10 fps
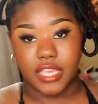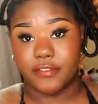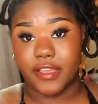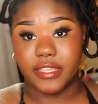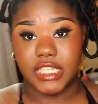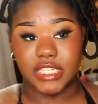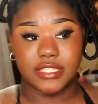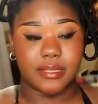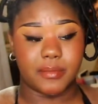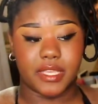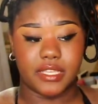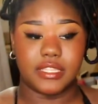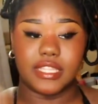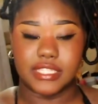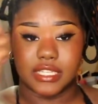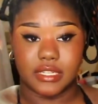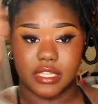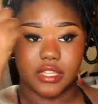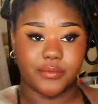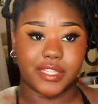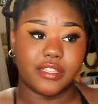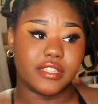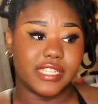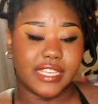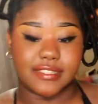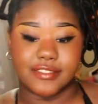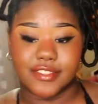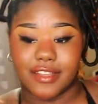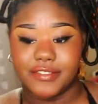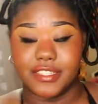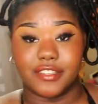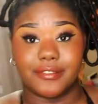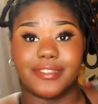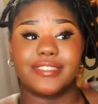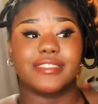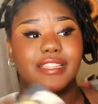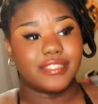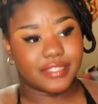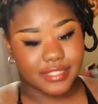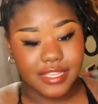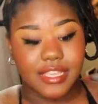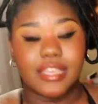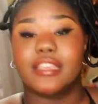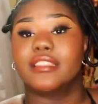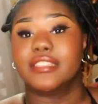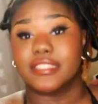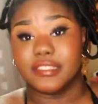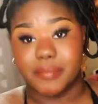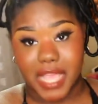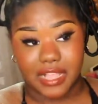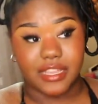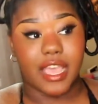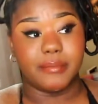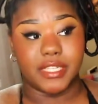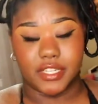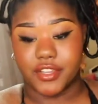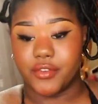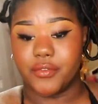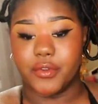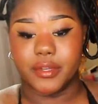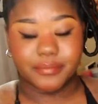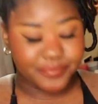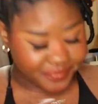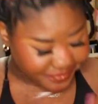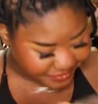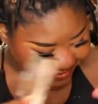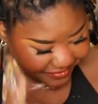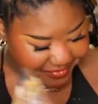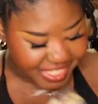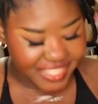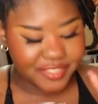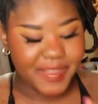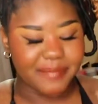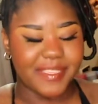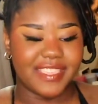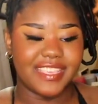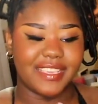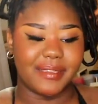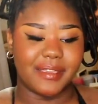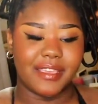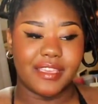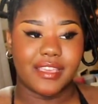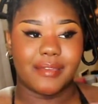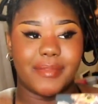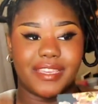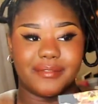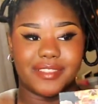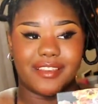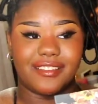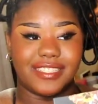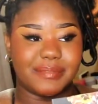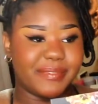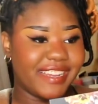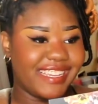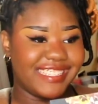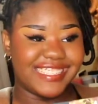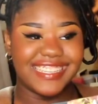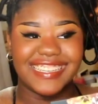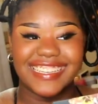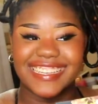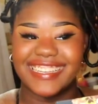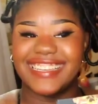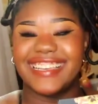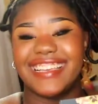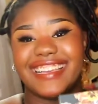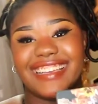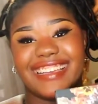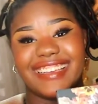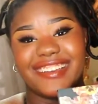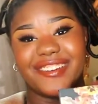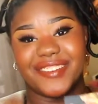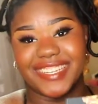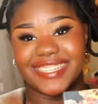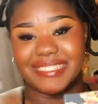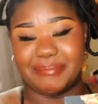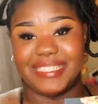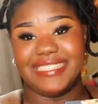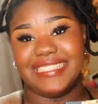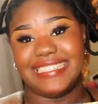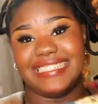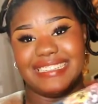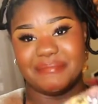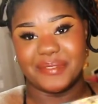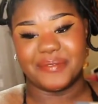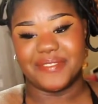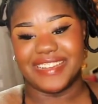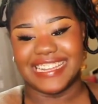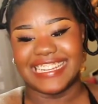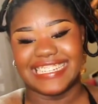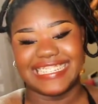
If I need something that's gonna like really look nice and soft in the crease, this is the palette I'm gonna go for. And you might be thinking, Megan, with all this praise, what could be number 1?